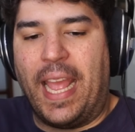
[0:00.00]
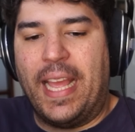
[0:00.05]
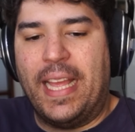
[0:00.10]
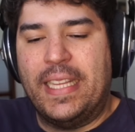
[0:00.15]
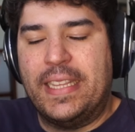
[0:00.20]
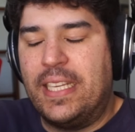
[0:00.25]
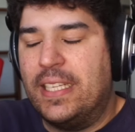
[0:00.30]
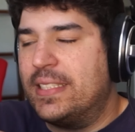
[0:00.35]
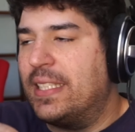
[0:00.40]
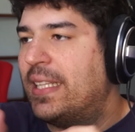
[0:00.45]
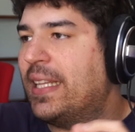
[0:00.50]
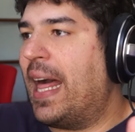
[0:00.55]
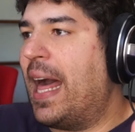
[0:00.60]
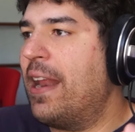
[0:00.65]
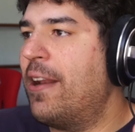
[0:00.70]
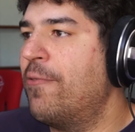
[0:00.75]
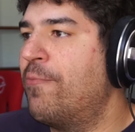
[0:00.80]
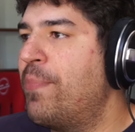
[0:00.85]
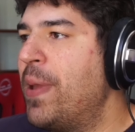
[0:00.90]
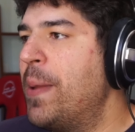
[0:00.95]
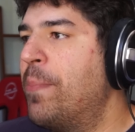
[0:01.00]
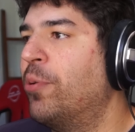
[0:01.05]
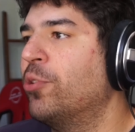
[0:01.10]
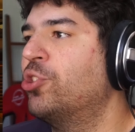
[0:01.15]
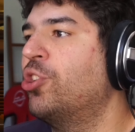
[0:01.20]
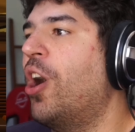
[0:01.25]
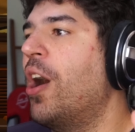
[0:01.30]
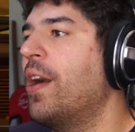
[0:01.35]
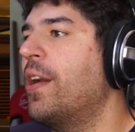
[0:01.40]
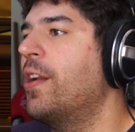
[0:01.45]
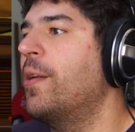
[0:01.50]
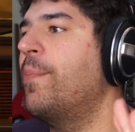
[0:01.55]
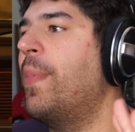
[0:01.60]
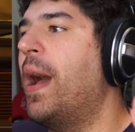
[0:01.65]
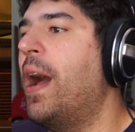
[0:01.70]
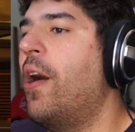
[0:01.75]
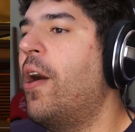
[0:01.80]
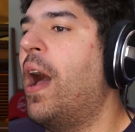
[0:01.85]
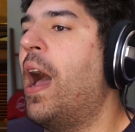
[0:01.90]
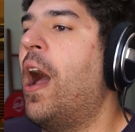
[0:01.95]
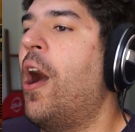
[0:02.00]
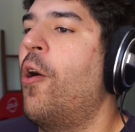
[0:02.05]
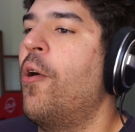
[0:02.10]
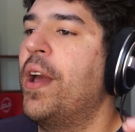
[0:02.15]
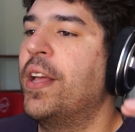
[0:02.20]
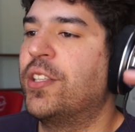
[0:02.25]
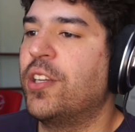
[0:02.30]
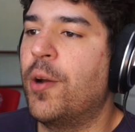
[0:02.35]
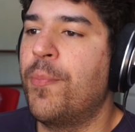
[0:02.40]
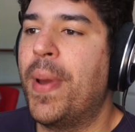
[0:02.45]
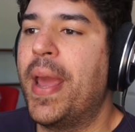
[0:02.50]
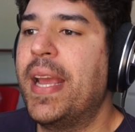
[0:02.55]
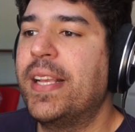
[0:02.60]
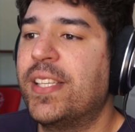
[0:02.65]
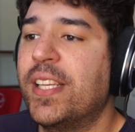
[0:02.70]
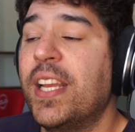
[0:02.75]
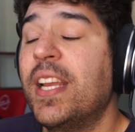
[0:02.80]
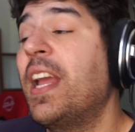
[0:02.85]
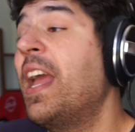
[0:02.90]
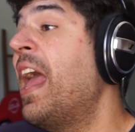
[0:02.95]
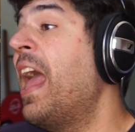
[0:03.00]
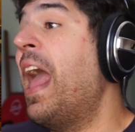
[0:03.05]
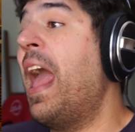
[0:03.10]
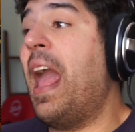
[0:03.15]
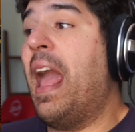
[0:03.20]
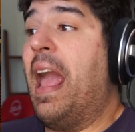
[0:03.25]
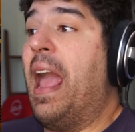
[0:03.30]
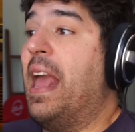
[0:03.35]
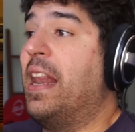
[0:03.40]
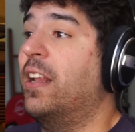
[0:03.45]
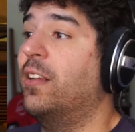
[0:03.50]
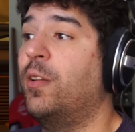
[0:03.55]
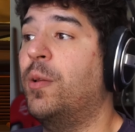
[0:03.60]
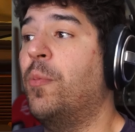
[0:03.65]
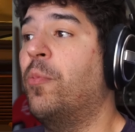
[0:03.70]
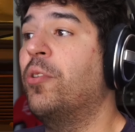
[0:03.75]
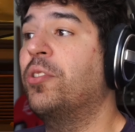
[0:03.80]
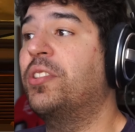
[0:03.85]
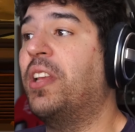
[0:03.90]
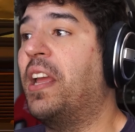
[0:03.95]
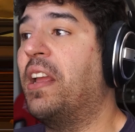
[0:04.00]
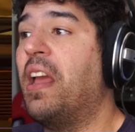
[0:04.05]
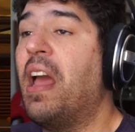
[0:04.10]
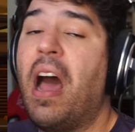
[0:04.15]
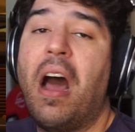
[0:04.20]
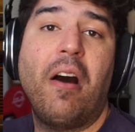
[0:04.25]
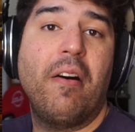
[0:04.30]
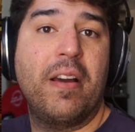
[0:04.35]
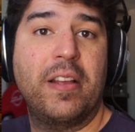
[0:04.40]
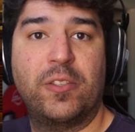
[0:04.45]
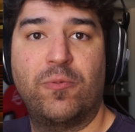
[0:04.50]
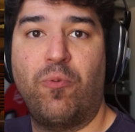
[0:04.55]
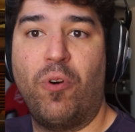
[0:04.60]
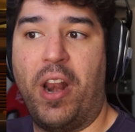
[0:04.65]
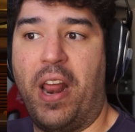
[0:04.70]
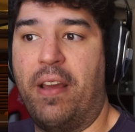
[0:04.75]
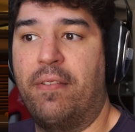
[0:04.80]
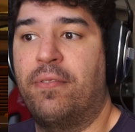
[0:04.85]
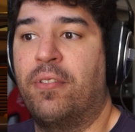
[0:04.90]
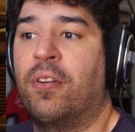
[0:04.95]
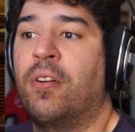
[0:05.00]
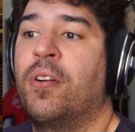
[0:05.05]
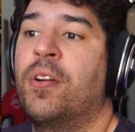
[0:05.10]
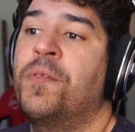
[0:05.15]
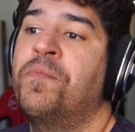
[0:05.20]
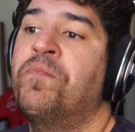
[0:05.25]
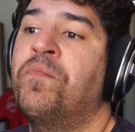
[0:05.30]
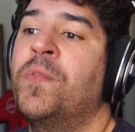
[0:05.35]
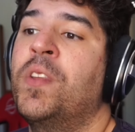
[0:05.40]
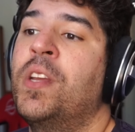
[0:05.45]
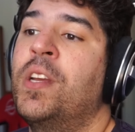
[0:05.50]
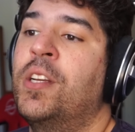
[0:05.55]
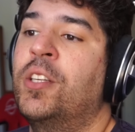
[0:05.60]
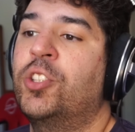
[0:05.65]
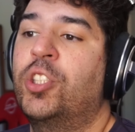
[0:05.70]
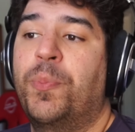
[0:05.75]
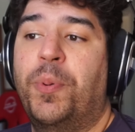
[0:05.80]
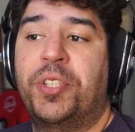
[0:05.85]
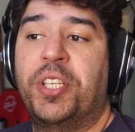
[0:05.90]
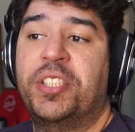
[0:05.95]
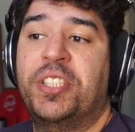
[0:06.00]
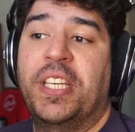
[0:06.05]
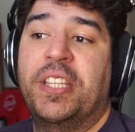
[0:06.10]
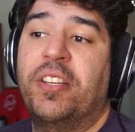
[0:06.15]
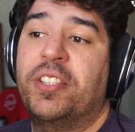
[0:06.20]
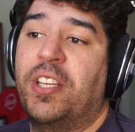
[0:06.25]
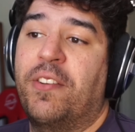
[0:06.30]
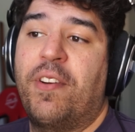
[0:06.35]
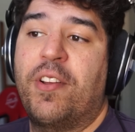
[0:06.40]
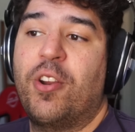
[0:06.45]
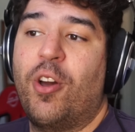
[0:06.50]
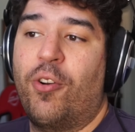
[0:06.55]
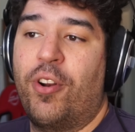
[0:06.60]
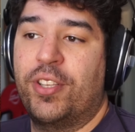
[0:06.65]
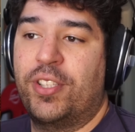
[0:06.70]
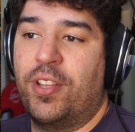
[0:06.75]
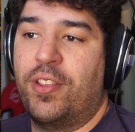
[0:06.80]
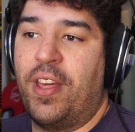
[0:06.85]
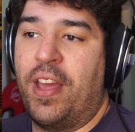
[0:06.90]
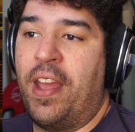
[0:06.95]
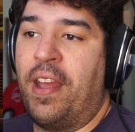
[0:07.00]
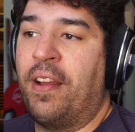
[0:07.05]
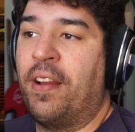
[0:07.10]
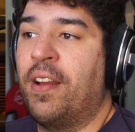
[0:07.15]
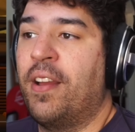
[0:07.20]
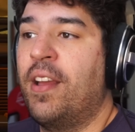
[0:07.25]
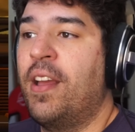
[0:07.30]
There's a lot of people talking about how it's amazing, and some people it's like, oh, it's whatever. Super GT doesn't even know that's a thing.